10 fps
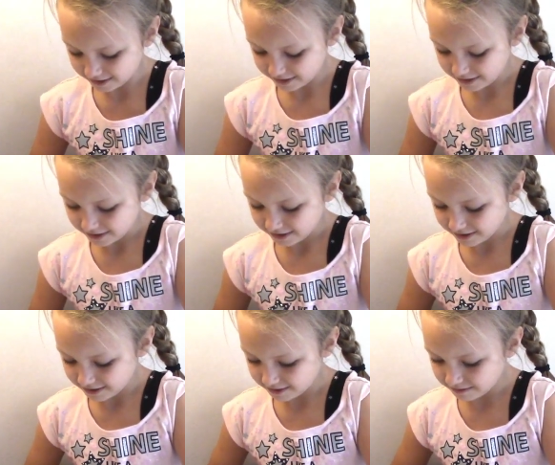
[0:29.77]

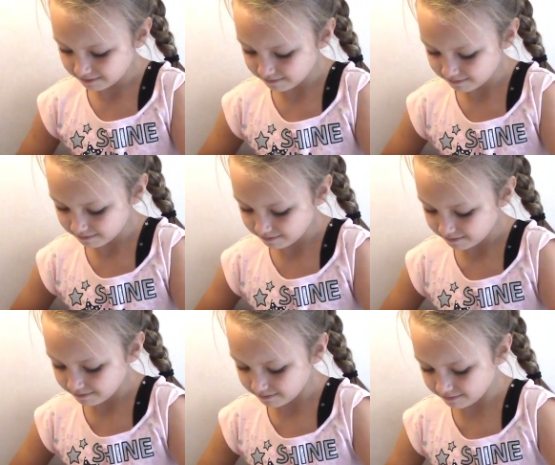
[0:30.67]

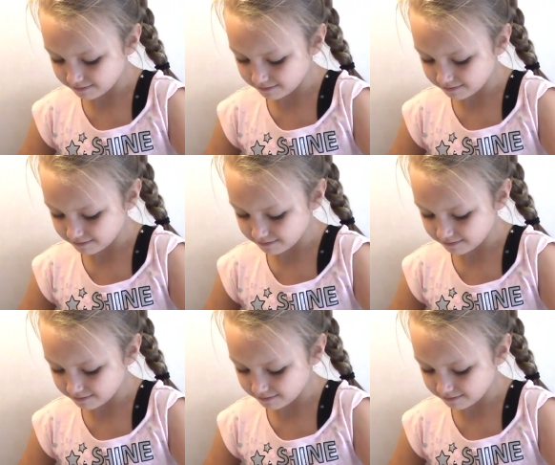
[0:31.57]
Nothing is said.